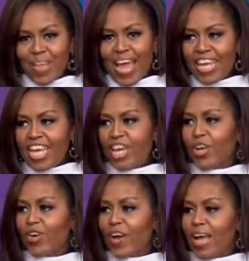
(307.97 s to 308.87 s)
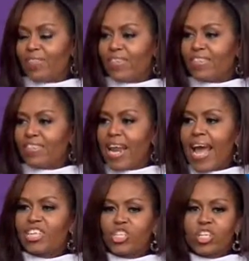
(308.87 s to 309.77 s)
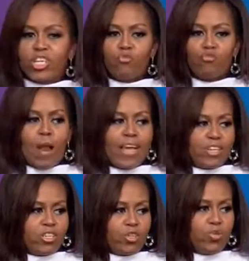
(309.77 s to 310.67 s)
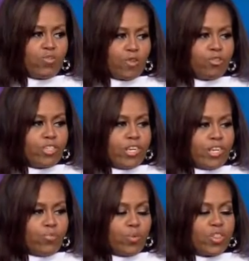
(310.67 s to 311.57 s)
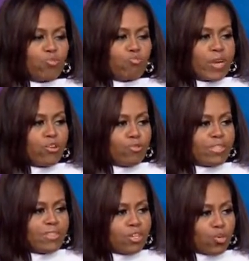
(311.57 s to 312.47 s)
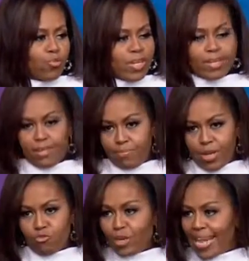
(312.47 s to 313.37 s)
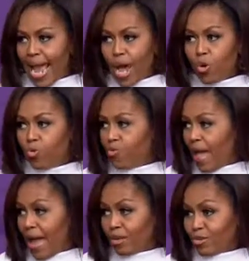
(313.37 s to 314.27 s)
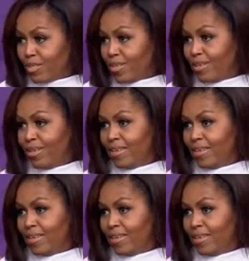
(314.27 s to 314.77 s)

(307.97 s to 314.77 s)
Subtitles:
And here at this nationally ranked university with a rigorous curriculum and renowned faculty,